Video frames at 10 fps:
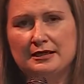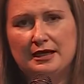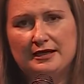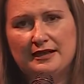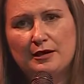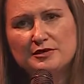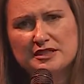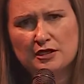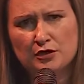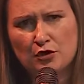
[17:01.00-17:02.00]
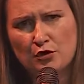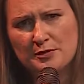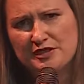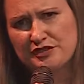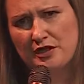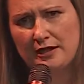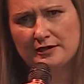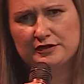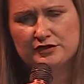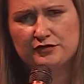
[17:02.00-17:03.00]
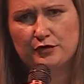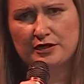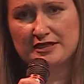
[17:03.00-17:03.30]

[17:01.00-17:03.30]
And that was an enormous challenge for a